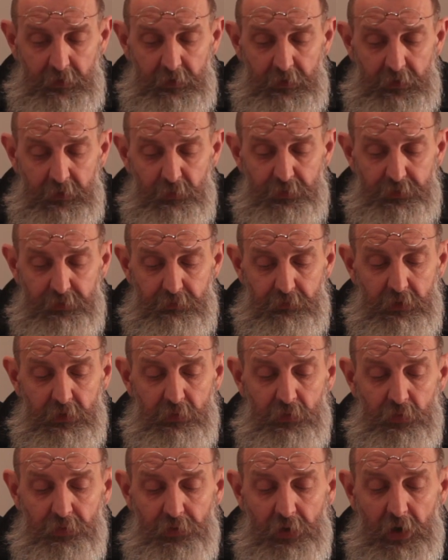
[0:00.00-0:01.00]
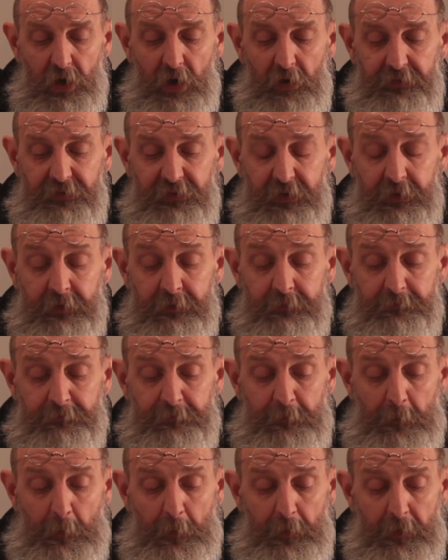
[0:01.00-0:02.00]
He was a real grafter.
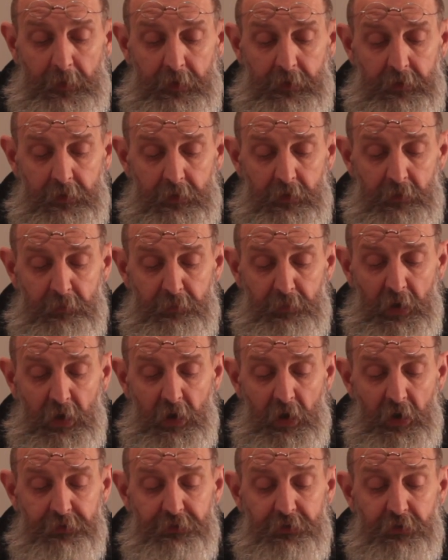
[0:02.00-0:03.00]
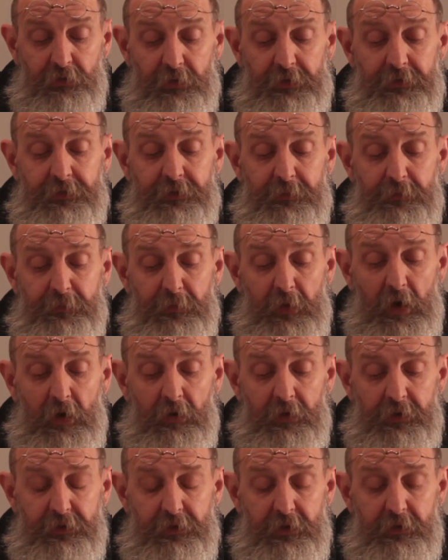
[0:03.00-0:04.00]
Plasterers
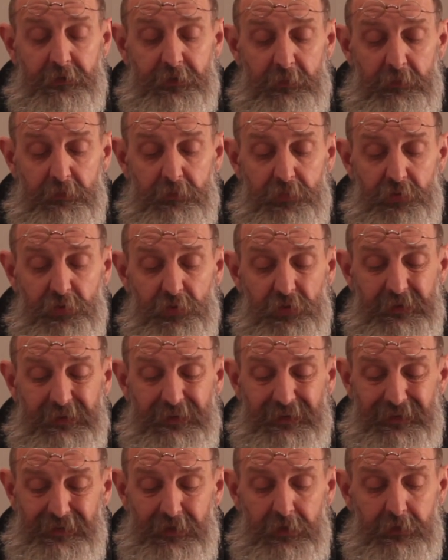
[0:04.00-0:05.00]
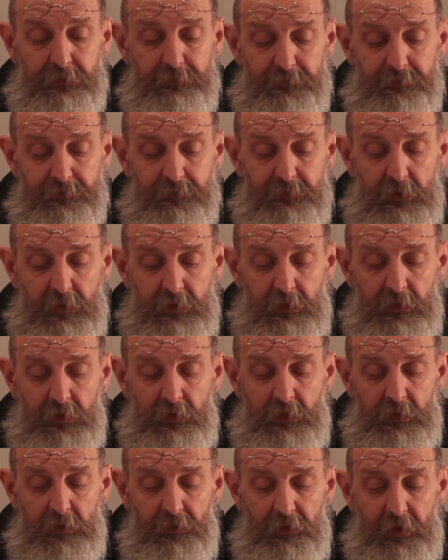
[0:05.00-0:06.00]
are a different breed.
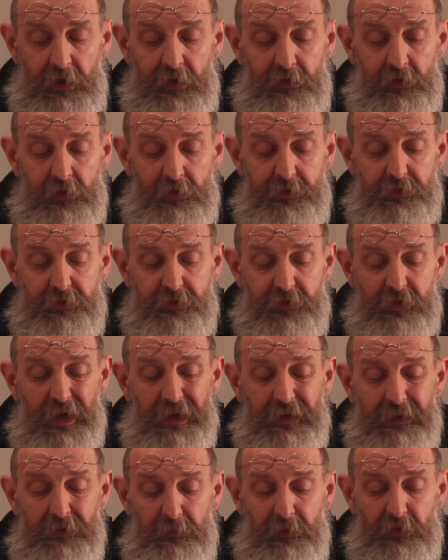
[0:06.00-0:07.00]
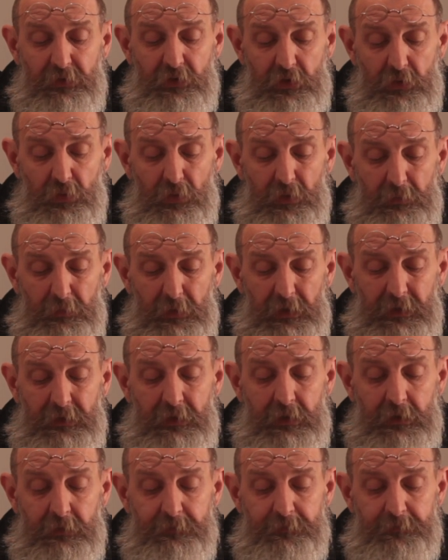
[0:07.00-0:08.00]
They are not the same as you and
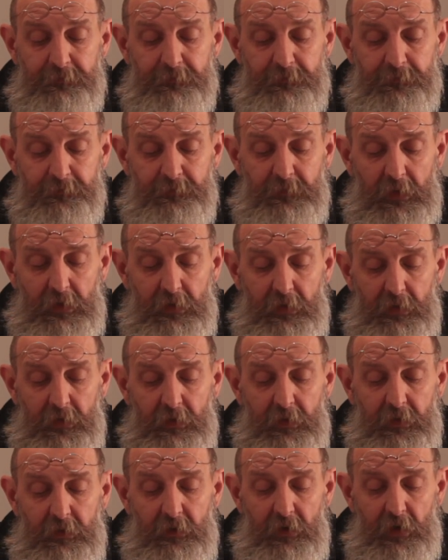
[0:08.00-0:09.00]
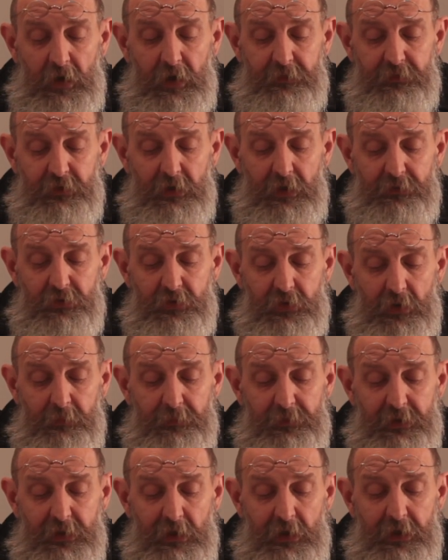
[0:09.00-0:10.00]
me. You have to have
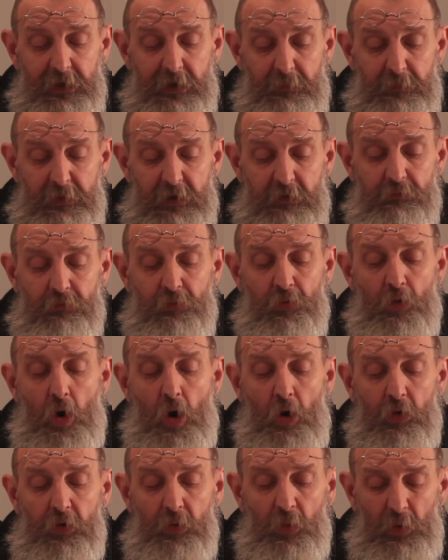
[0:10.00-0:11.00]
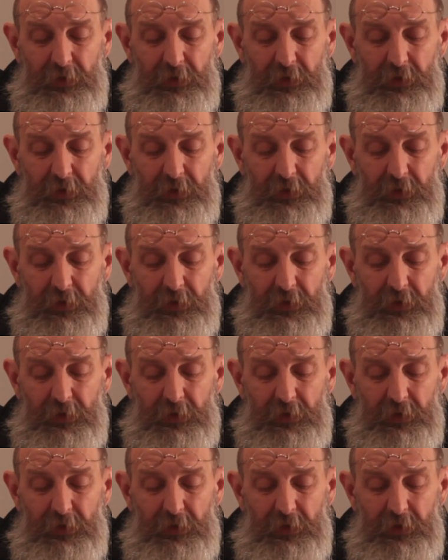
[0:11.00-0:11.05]
something a little bit wrong